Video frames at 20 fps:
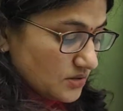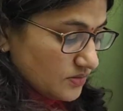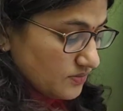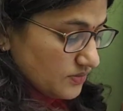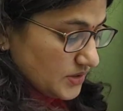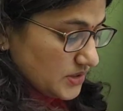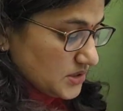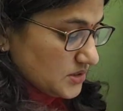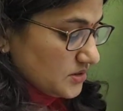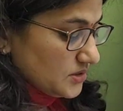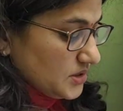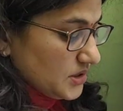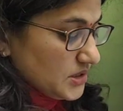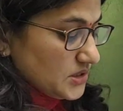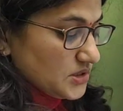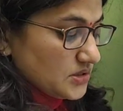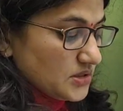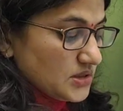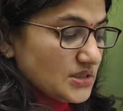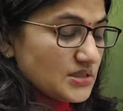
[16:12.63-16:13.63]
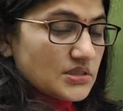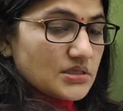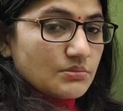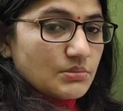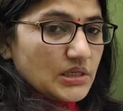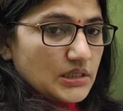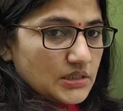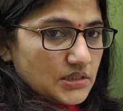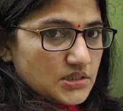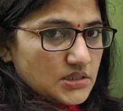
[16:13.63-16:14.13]
First condition is some
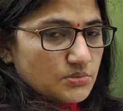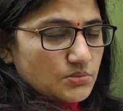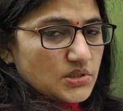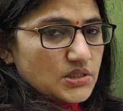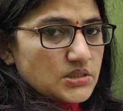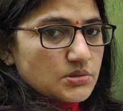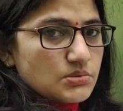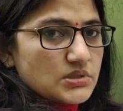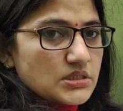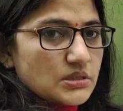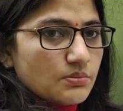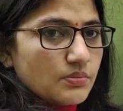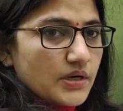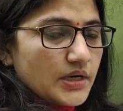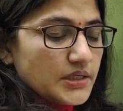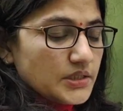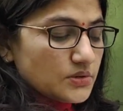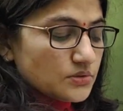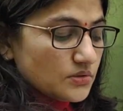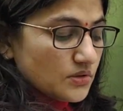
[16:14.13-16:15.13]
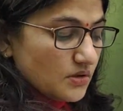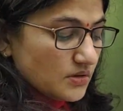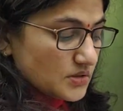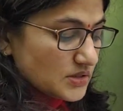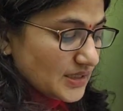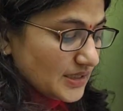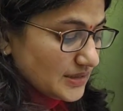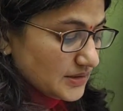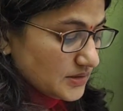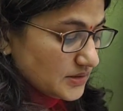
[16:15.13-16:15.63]
energy must be supplied to the
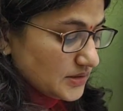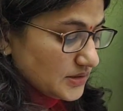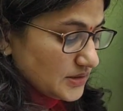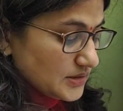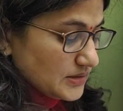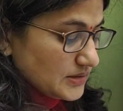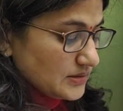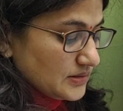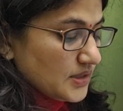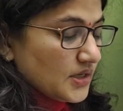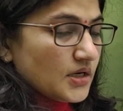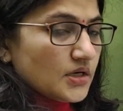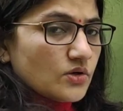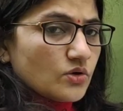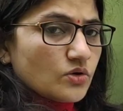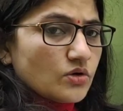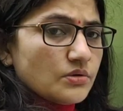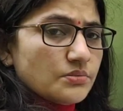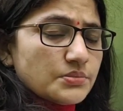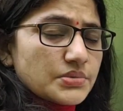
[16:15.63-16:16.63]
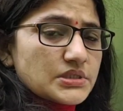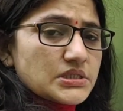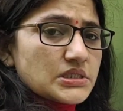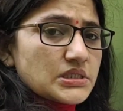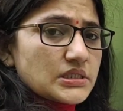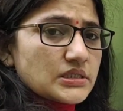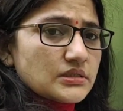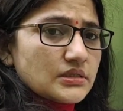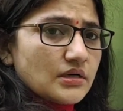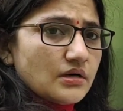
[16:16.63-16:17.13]
oscillators to
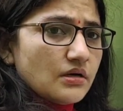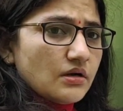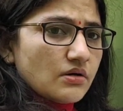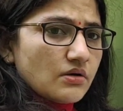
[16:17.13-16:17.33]
compensate the